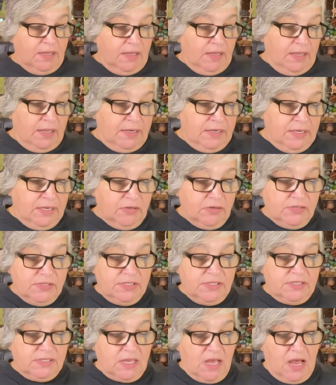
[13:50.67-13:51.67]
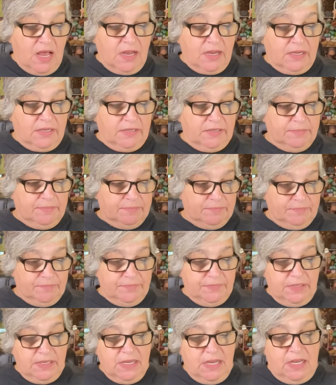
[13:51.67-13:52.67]
And here's the sock.
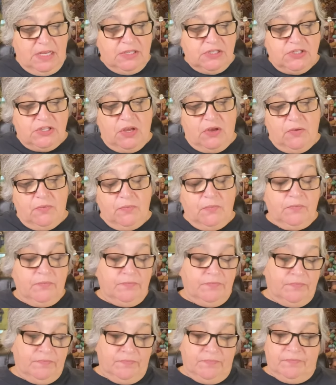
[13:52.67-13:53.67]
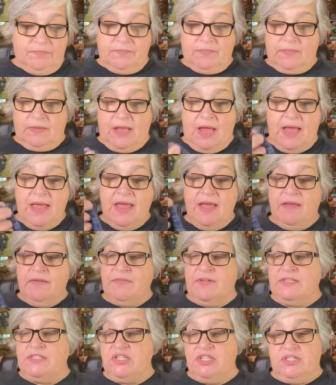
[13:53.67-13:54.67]
So
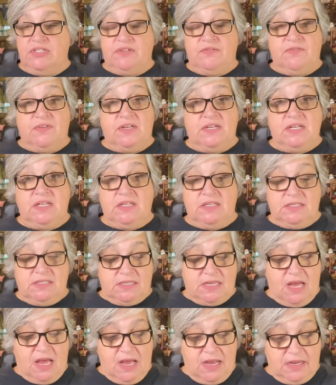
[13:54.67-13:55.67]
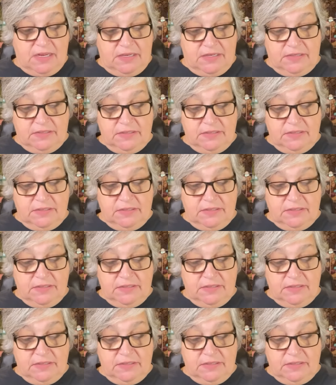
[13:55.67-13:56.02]
it's just a vanilla sock.